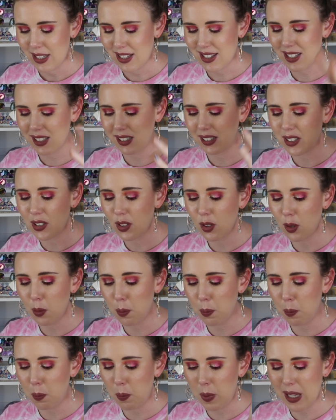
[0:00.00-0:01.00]
it's a little
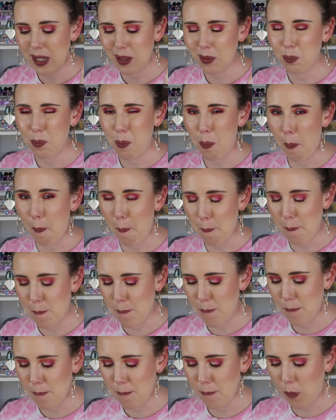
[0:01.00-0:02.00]
bit
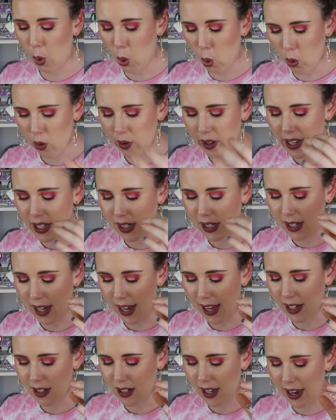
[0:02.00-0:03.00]
boring
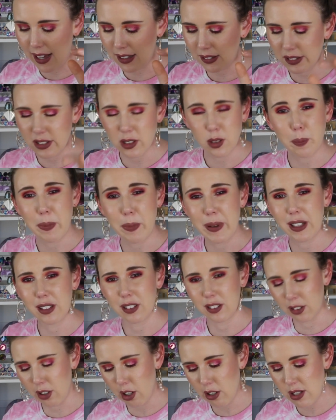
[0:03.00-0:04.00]
and a little bit
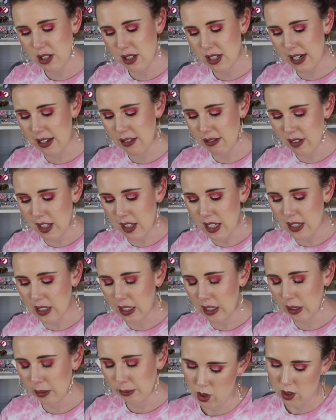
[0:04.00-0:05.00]
lost, I
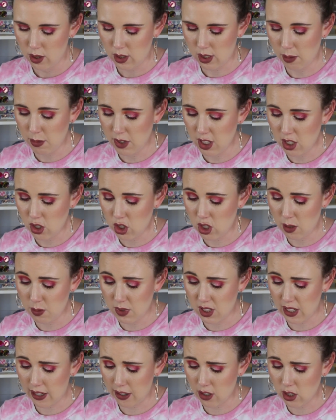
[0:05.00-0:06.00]
think. Some of the
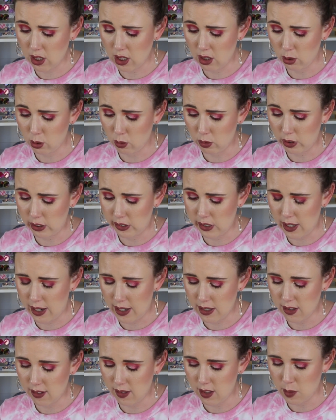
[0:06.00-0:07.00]
shimmers actually look really
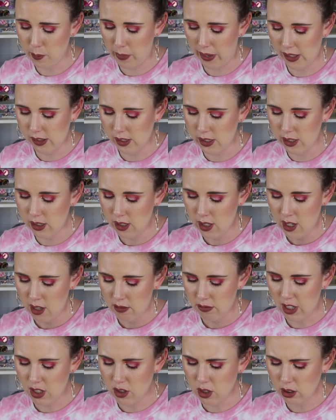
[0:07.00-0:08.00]
nice in this palette.
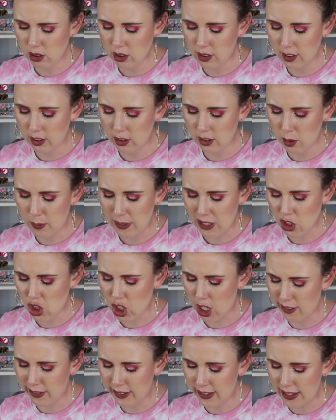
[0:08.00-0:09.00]
They do look a little bit
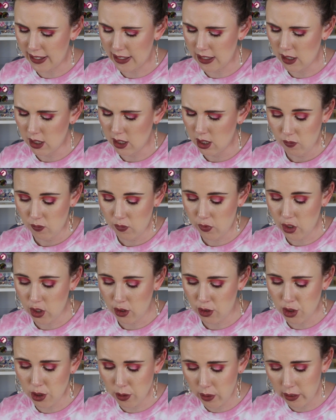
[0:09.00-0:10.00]
chunky. A
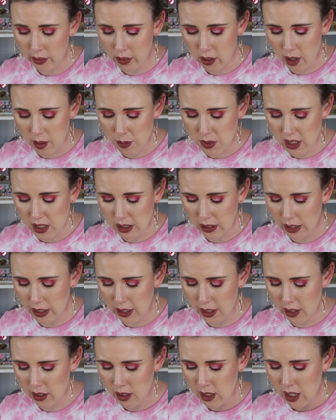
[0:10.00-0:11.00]
few duochromes in
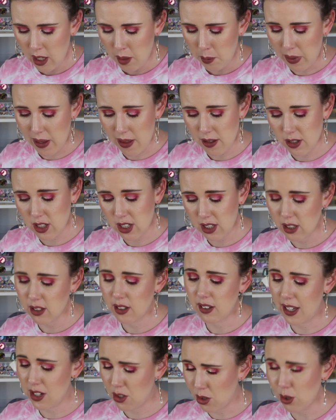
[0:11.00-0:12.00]
there, but
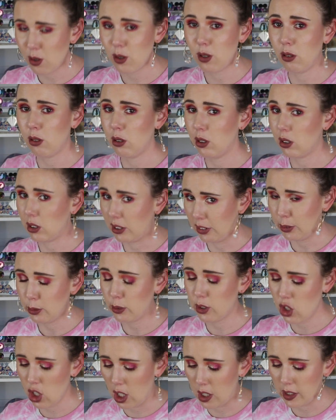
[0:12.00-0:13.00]
they do
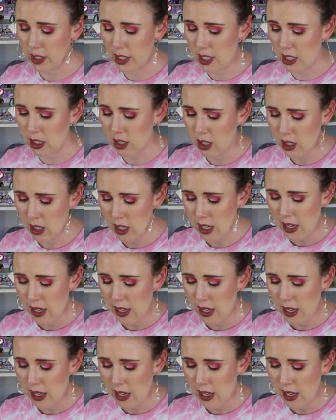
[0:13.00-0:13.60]
look chunky.